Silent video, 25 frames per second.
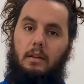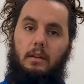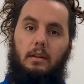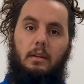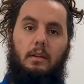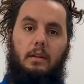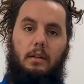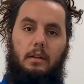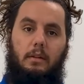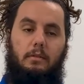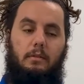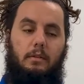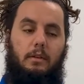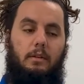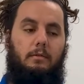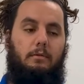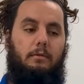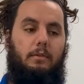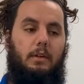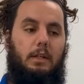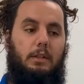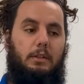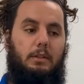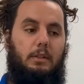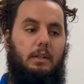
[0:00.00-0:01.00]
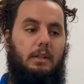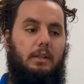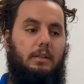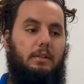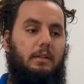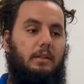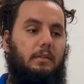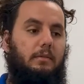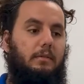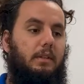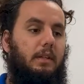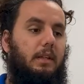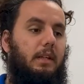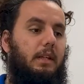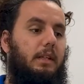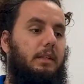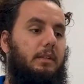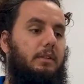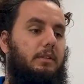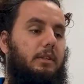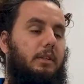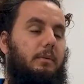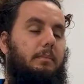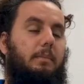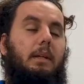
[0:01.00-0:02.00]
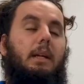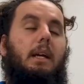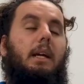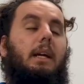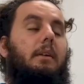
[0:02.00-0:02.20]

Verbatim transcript: the fresh list of today's shipping.